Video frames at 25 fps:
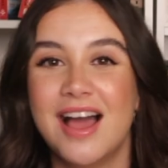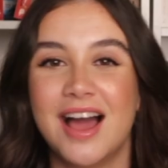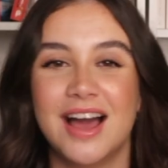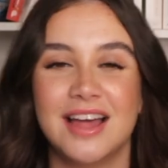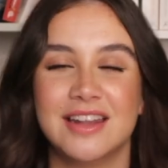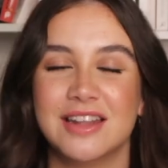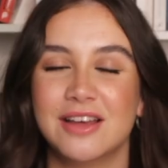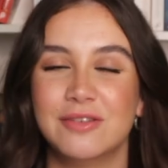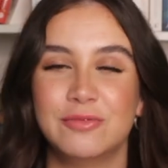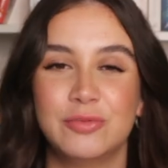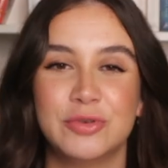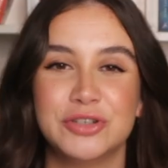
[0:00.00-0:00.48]

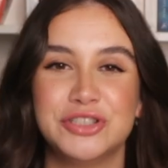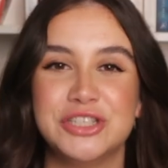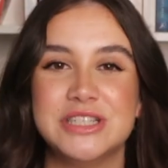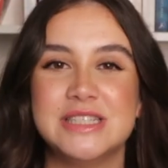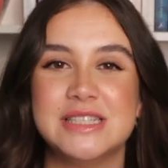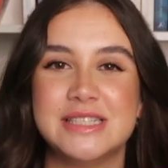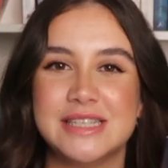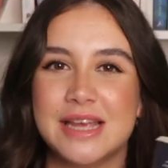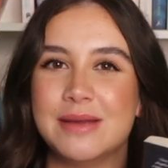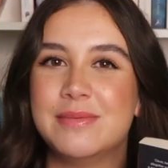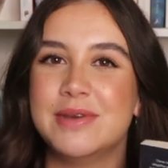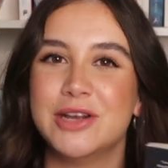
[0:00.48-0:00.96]
I love
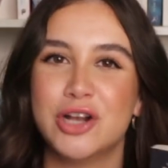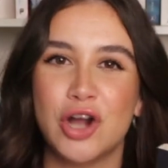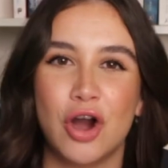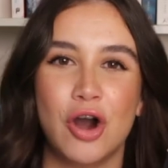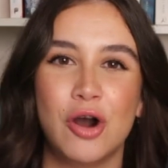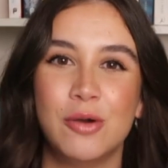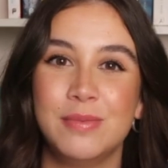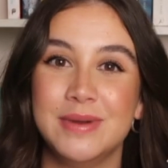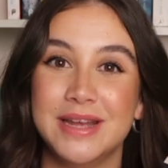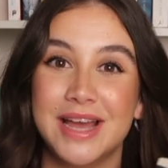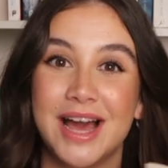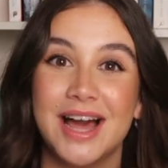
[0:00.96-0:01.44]
watching Sam and
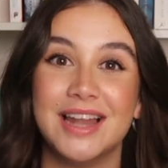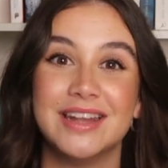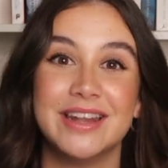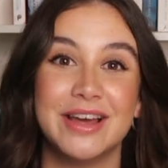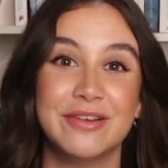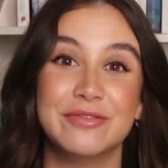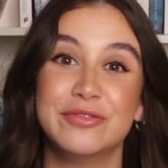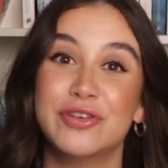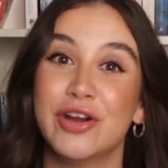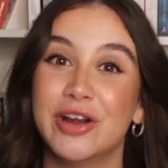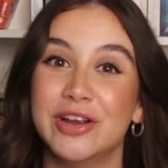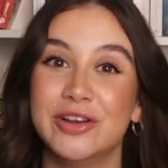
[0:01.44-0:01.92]
Colby. I
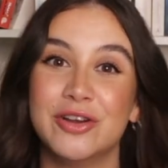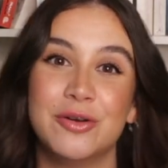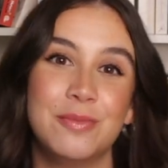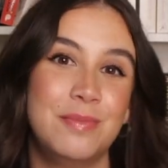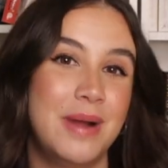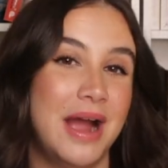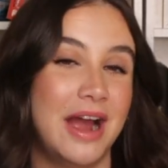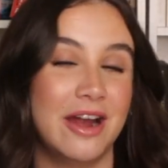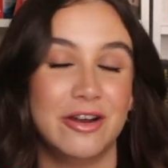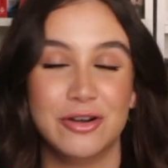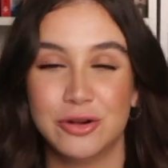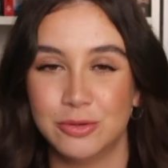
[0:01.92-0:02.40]
love going on
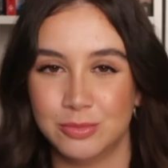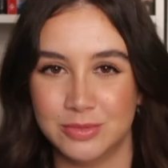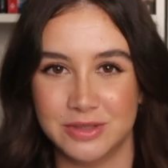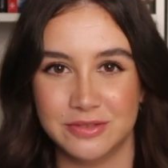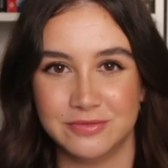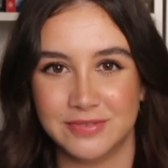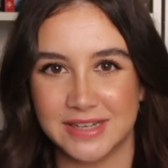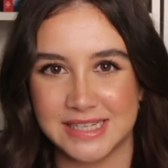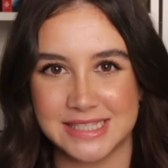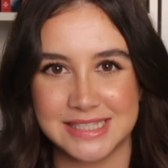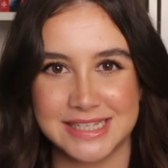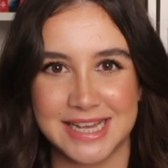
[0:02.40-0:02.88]
paranormal
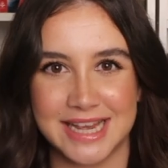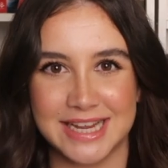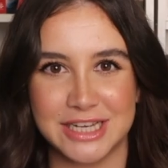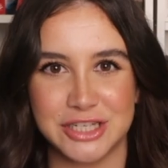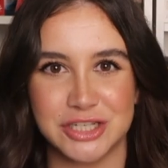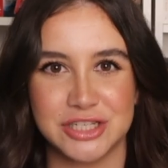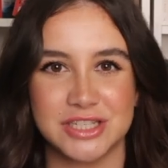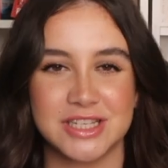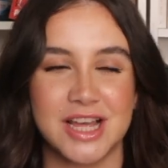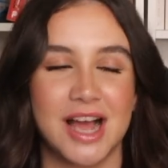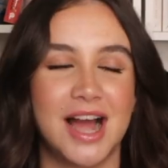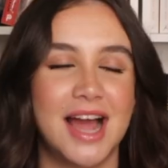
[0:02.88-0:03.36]

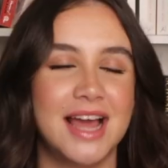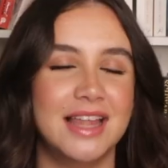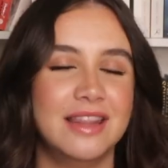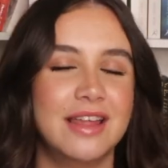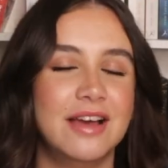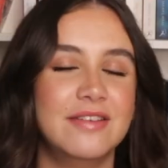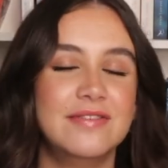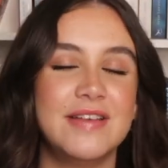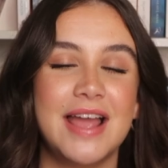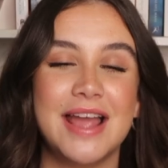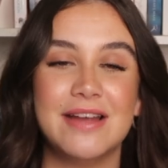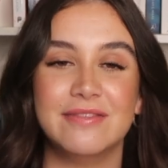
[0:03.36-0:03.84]
investigations. I
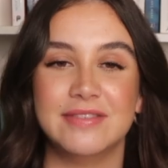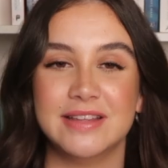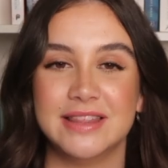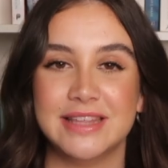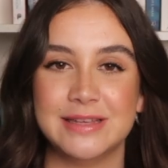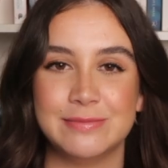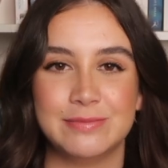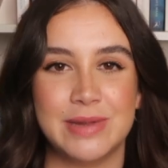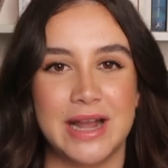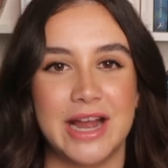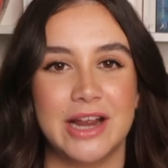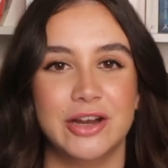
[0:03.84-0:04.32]
love
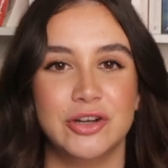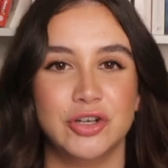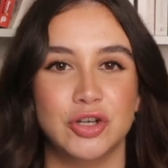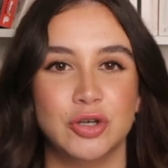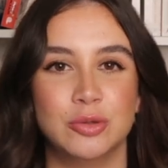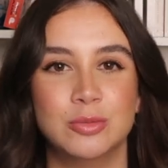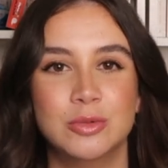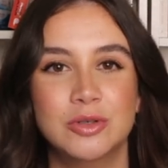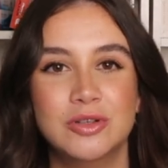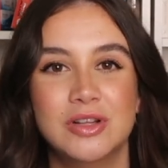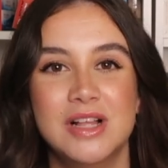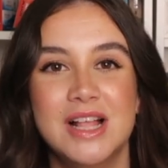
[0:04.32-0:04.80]
everything
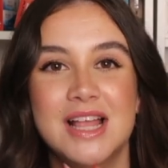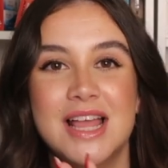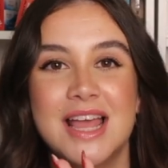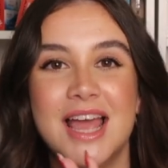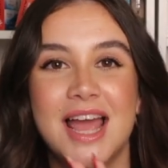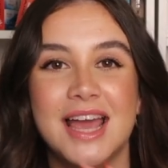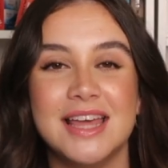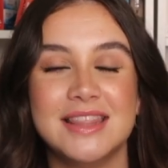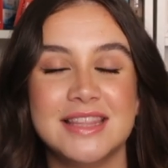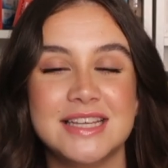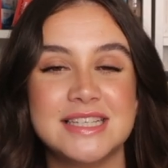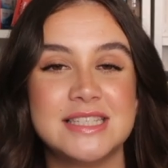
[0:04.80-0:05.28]
paranormal,
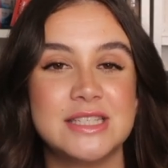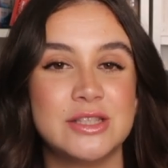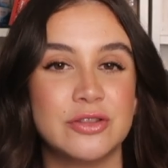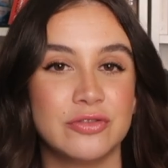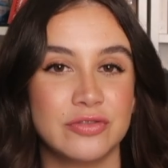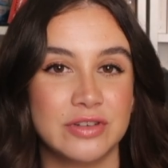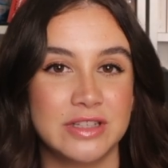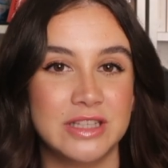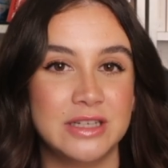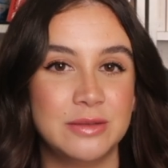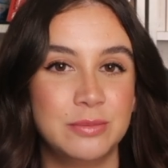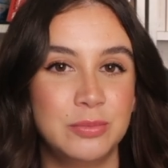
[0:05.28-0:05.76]
and this
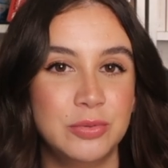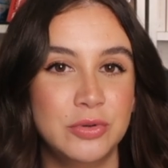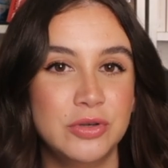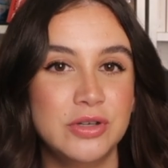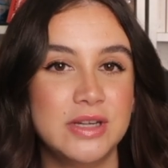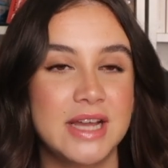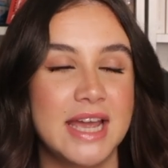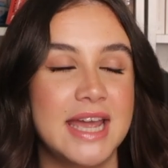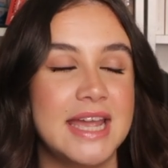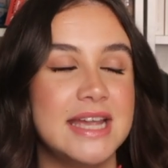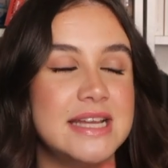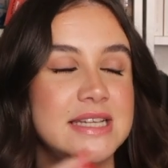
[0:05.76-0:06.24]
thriller
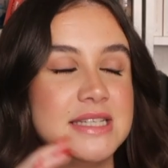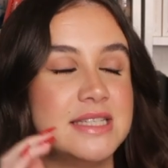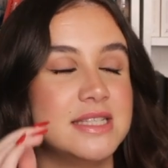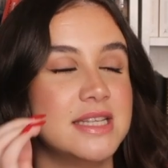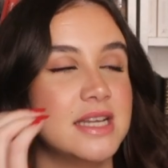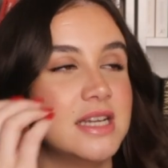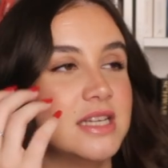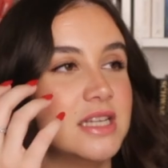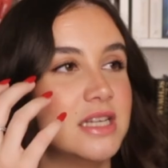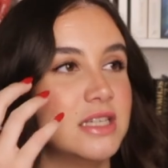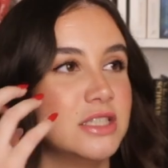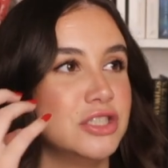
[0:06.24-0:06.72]
book is
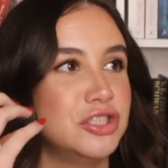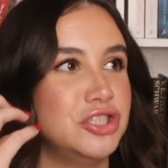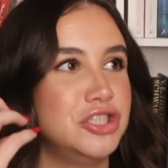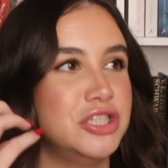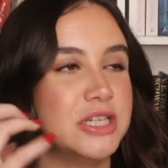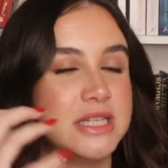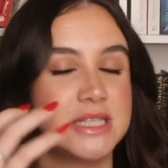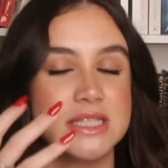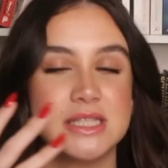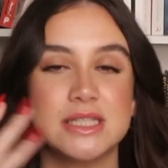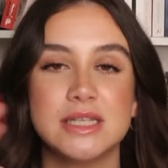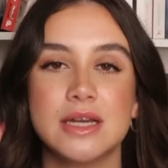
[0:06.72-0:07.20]

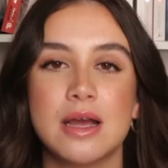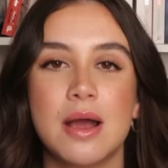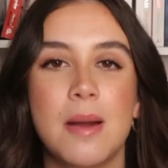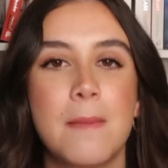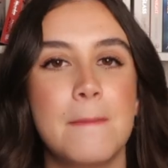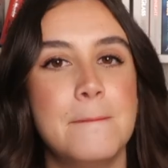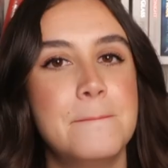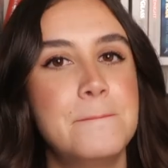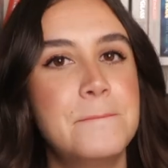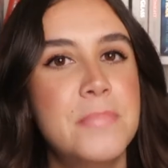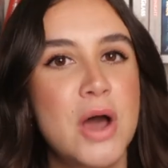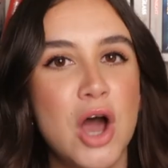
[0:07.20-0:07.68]
just
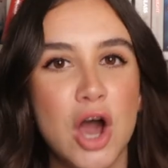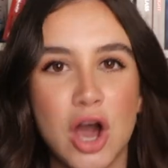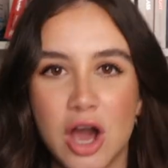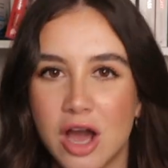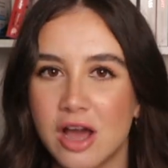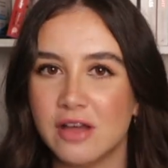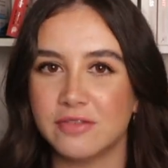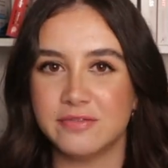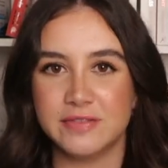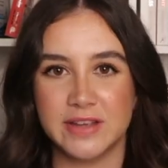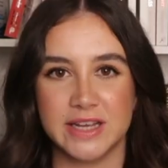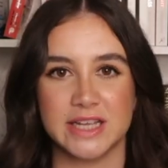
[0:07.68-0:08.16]

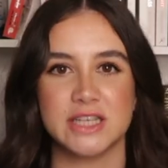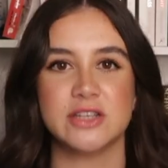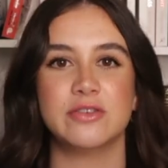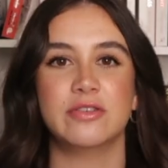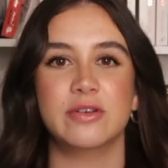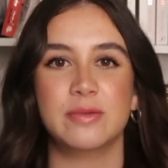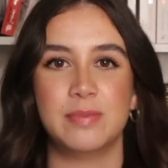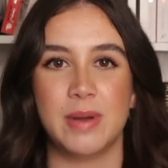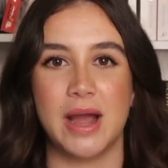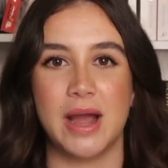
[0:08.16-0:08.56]
perfect for